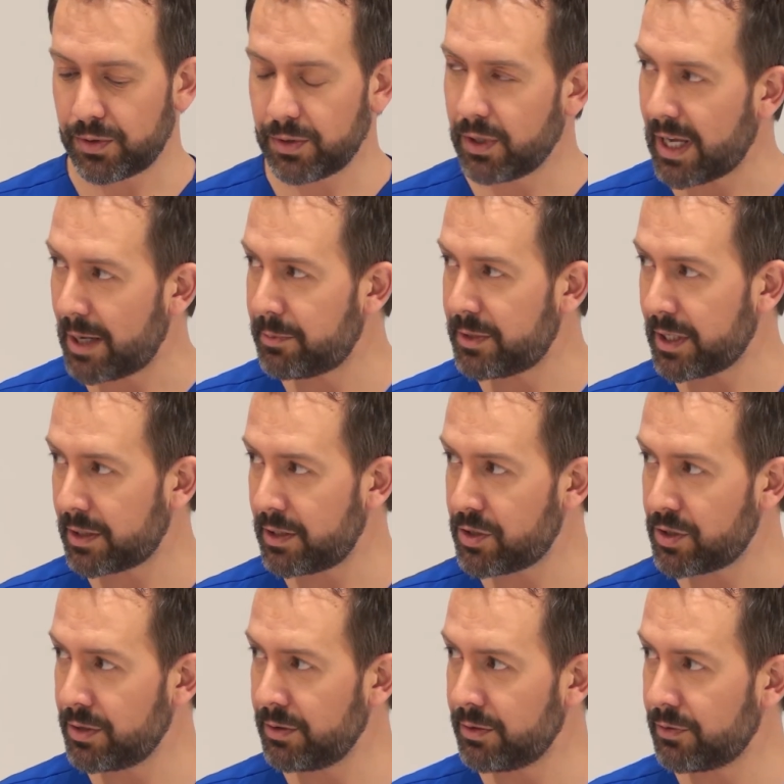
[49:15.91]
lab
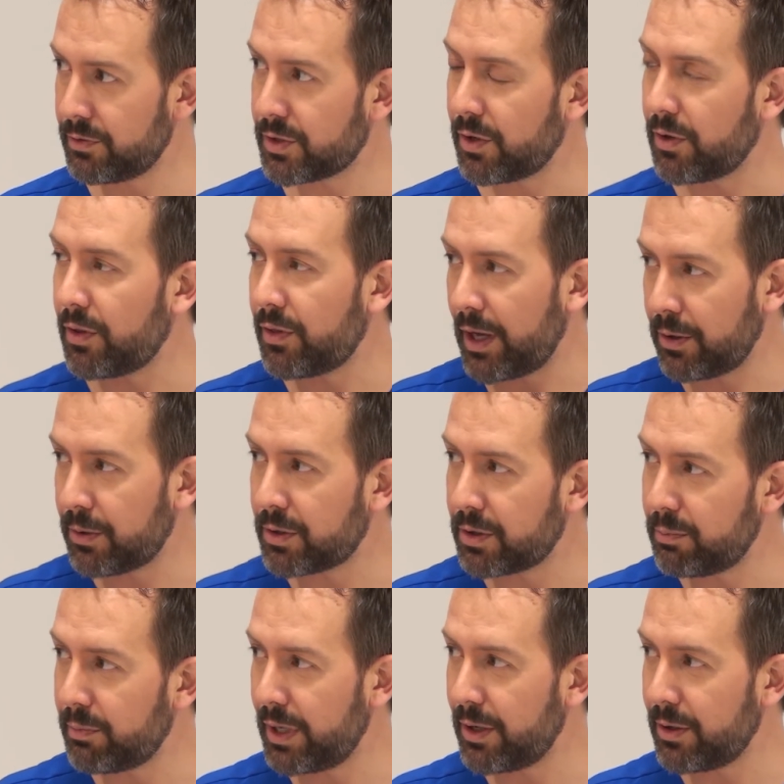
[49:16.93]
technician so that they could
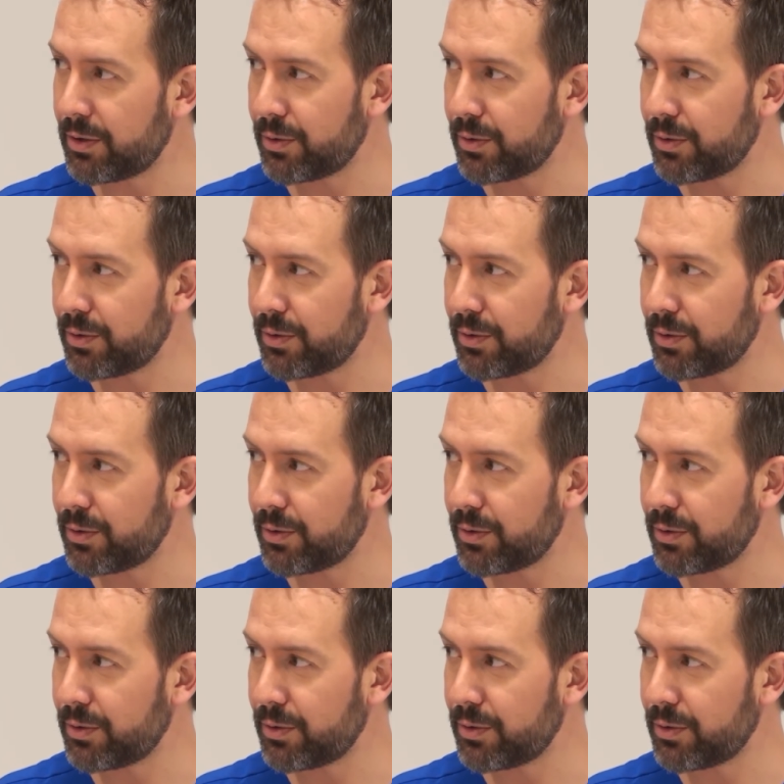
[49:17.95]
compare it,